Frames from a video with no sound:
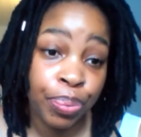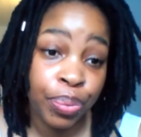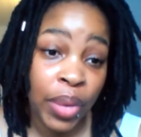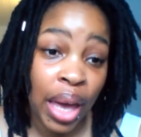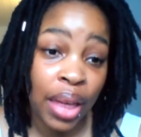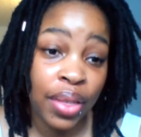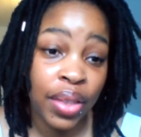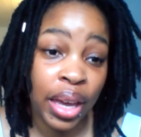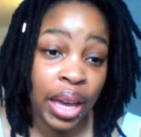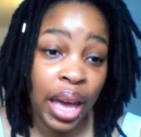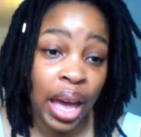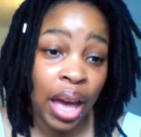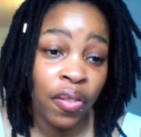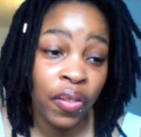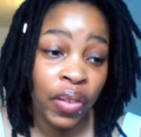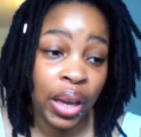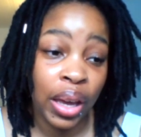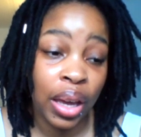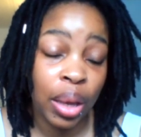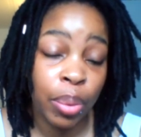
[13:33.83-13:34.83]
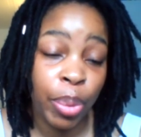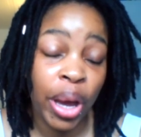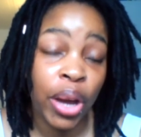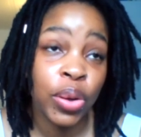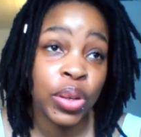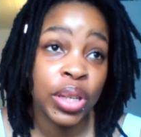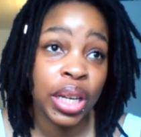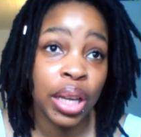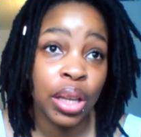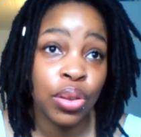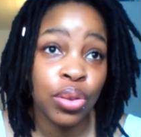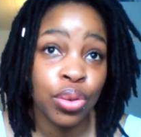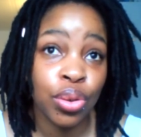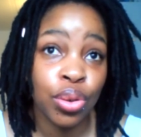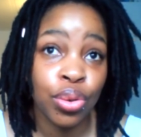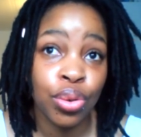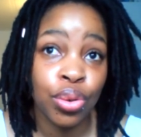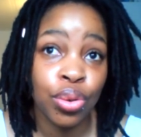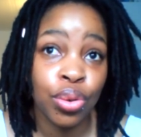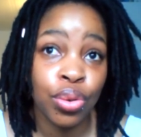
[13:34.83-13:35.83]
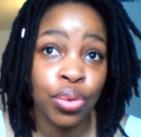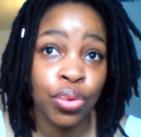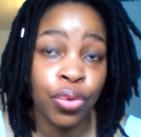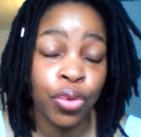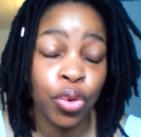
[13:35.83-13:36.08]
and they have a biotech institute